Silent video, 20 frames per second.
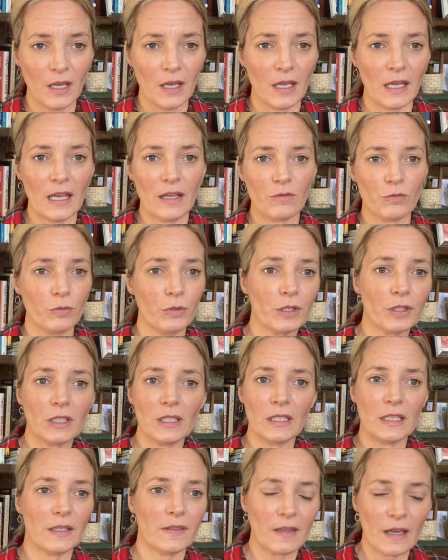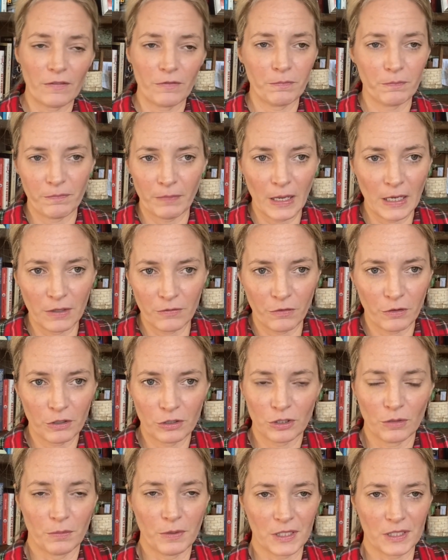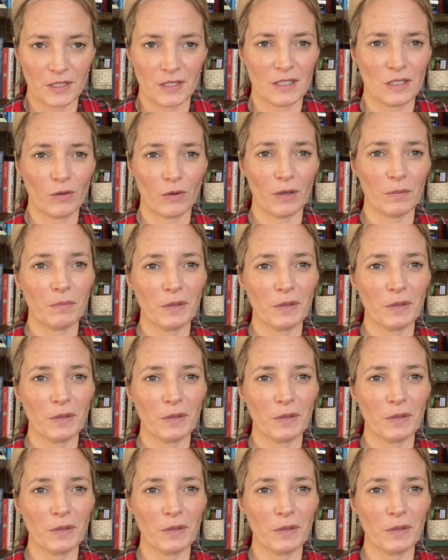and really get that painted furniture business going.